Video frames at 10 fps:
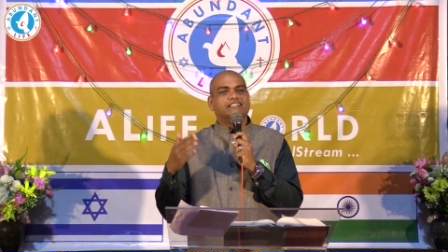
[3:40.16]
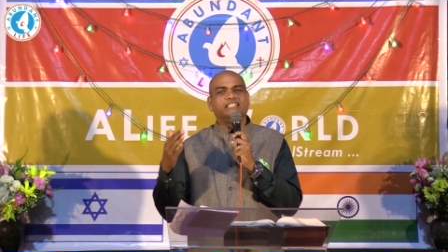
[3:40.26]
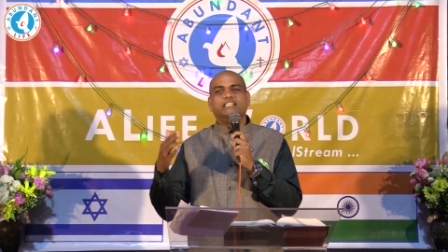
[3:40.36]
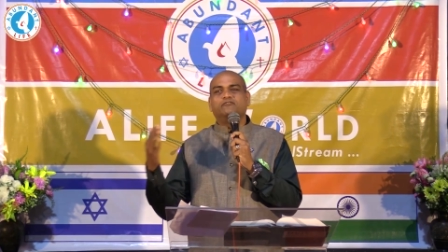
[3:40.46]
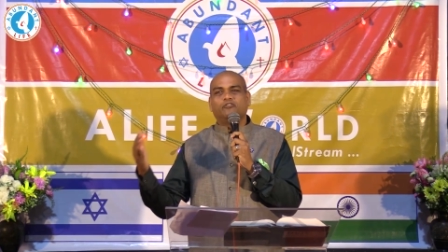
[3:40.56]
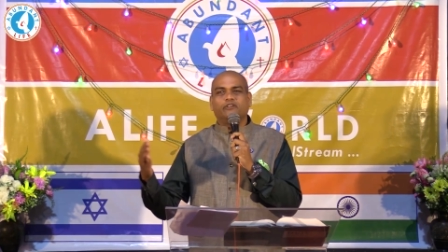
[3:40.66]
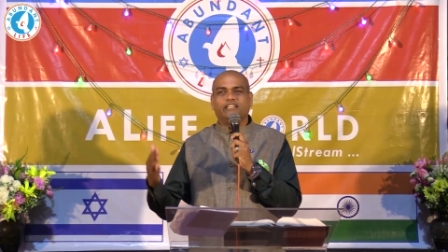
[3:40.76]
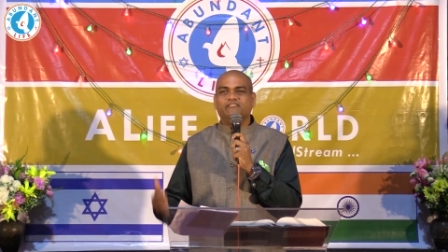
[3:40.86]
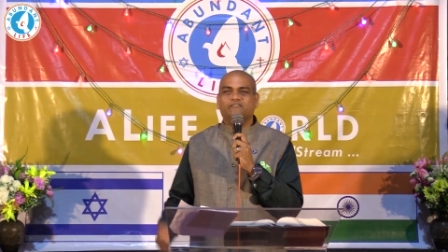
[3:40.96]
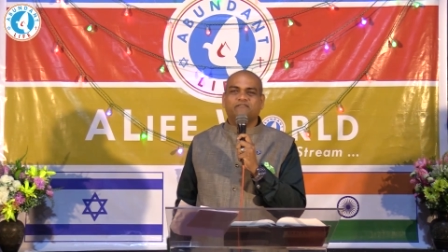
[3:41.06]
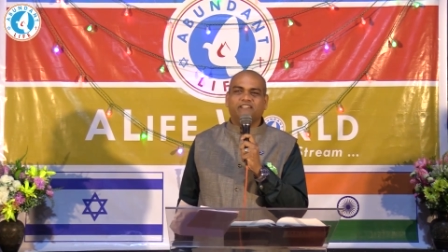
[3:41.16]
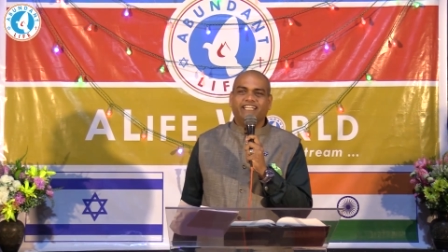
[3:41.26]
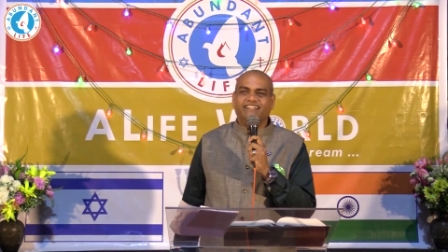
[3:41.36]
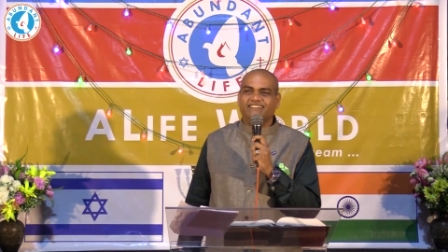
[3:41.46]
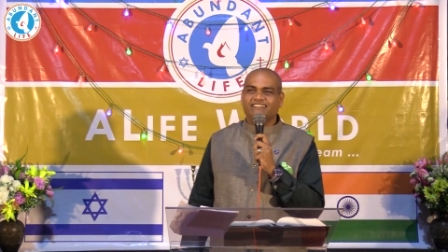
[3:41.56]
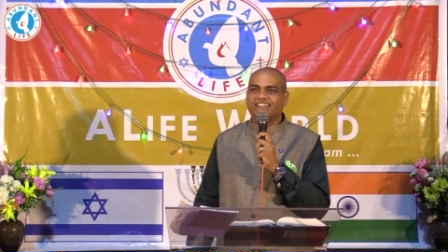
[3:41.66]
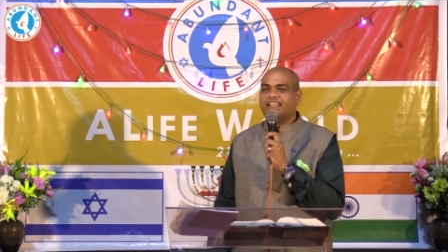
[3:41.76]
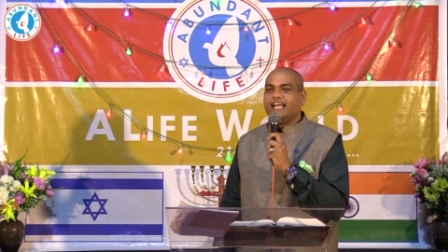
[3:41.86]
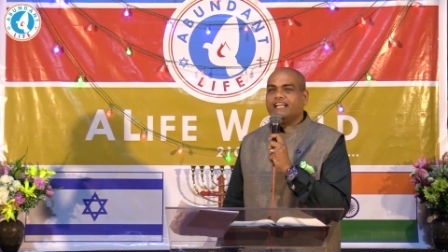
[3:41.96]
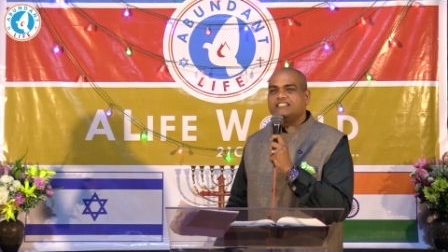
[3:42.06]
13, 14, 15.
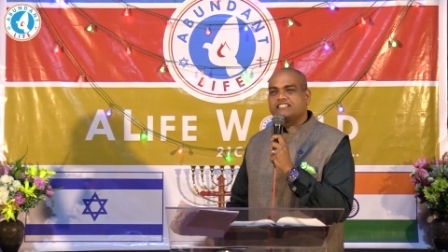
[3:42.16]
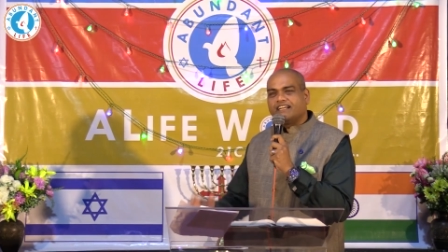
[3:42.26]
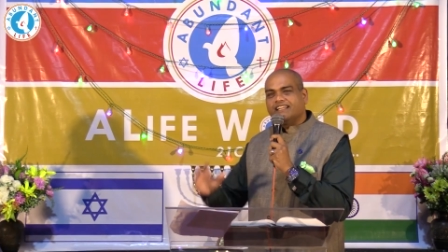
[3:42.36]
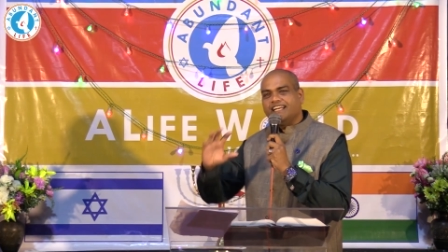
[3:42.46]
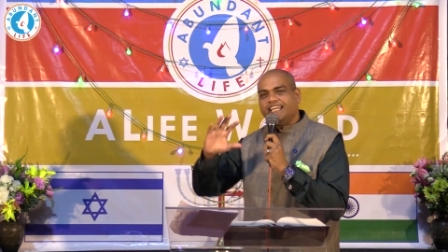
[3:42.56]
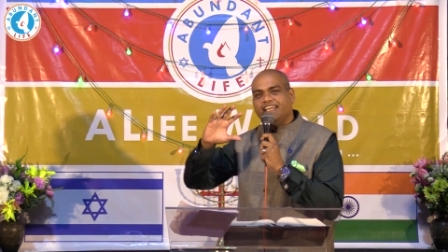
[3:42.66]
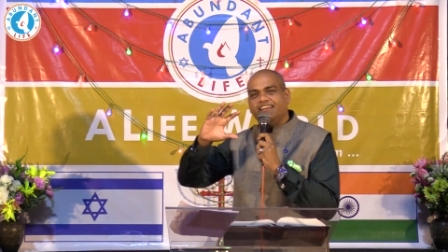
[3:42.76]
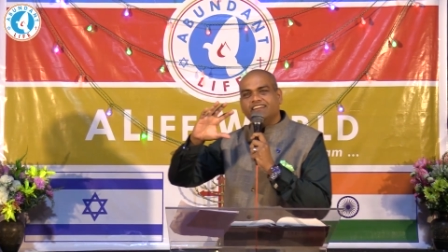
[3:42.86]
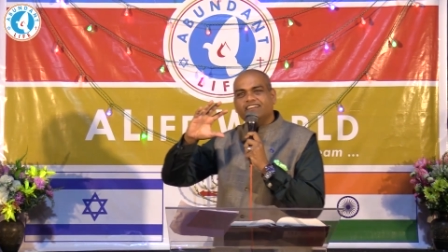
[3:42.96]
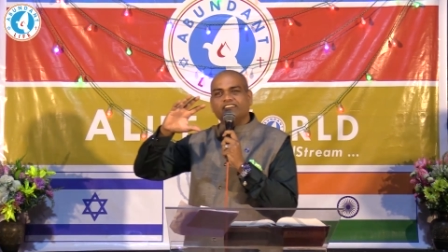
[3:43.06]
And suddenly,